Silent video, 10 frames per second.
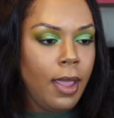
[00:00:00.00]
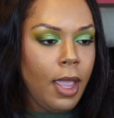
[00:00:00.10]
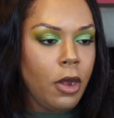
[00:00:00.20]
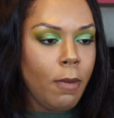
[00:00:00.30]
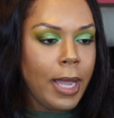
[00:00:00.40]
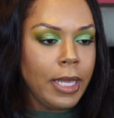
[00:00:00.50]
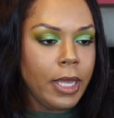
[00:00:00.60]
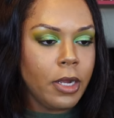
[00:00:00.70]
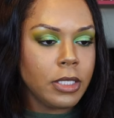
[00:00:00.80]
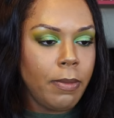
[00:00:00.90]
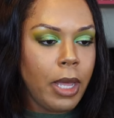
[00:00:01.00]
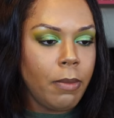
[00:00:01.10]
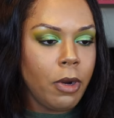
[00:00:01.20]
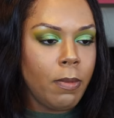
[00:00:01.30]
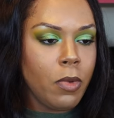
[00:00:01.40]
and nobody cares about
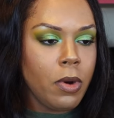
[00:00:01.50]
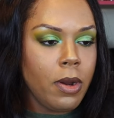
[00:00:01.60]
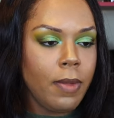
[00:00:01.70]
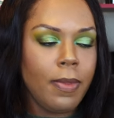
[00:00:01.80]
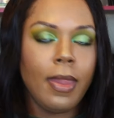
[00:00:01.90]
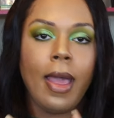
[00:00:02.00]
them no more,